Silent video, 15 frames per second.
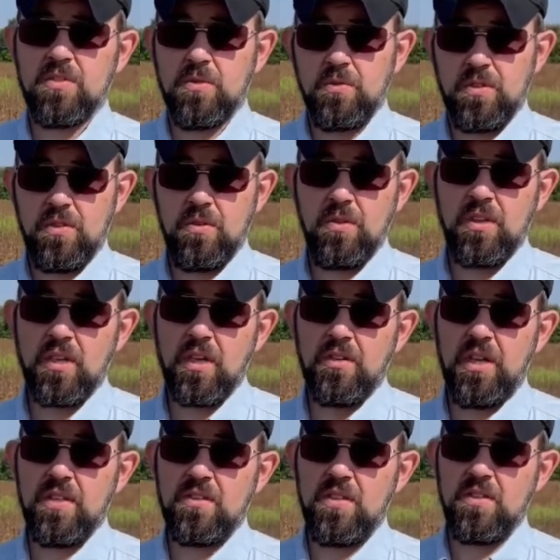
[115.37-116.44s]
So with doing that
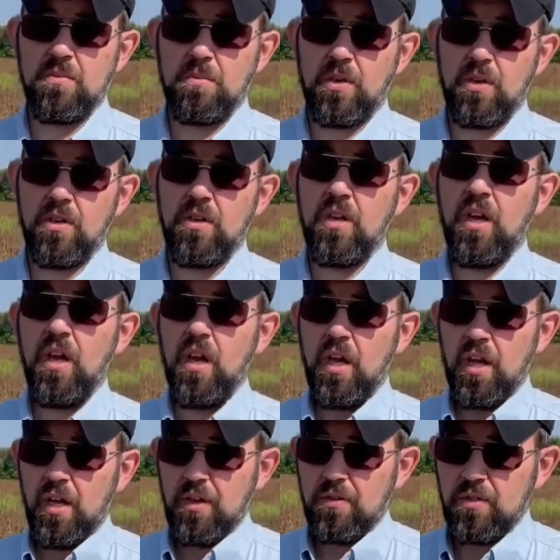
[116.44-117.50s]
late season burn,
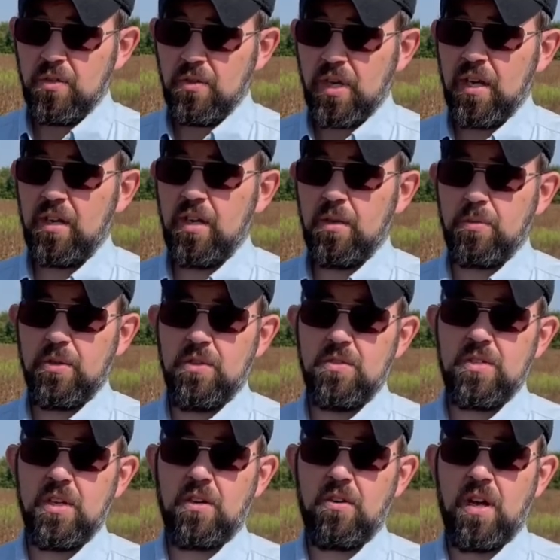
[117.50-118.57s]
you kind of help
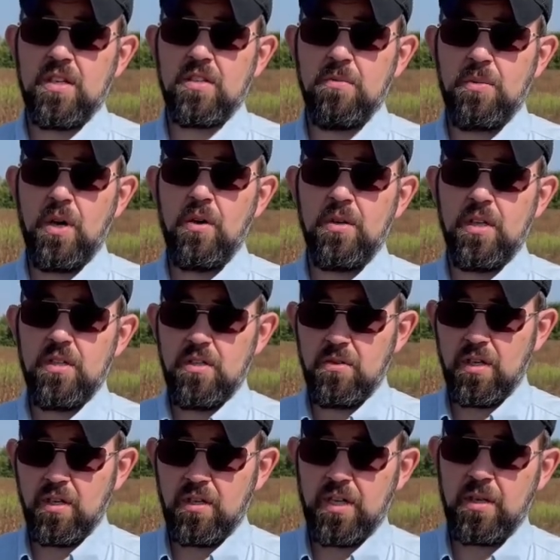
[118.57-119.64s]
reduce that grass component. You
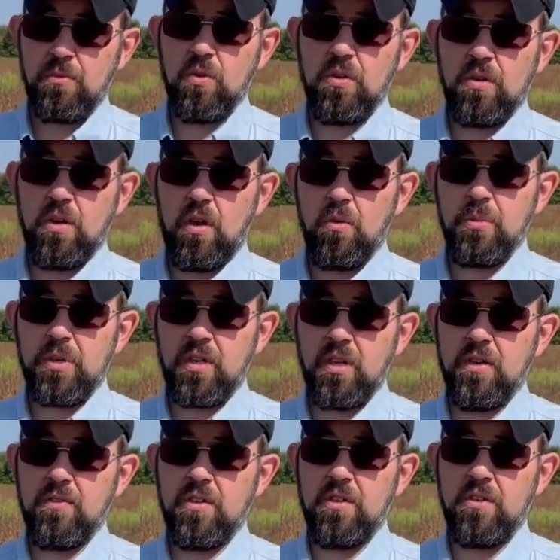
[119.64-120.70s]
get a lot more open
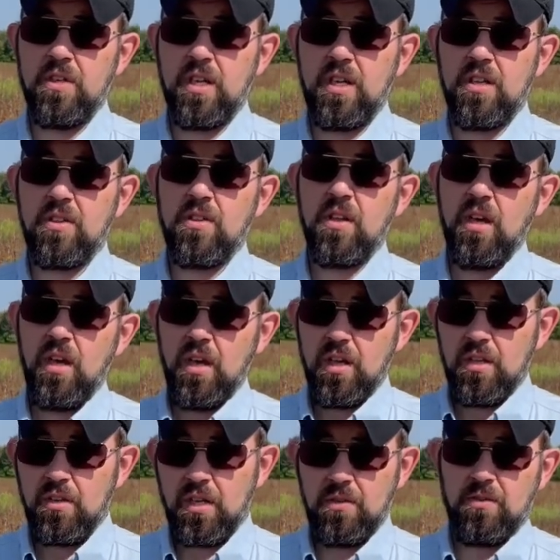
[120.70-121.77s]
cover underneath.
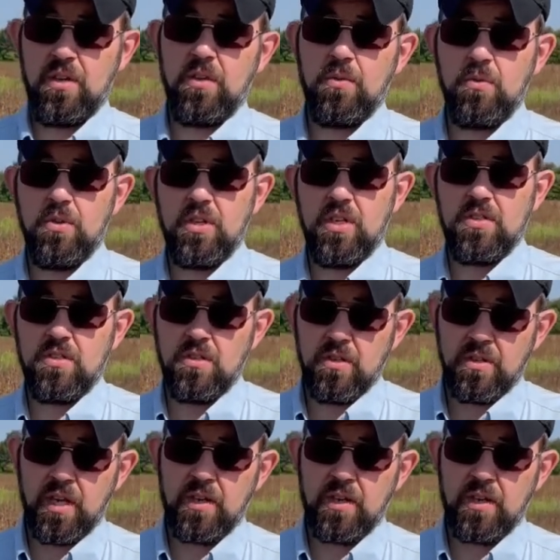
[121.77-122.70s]
You get rid of the woodies. You don't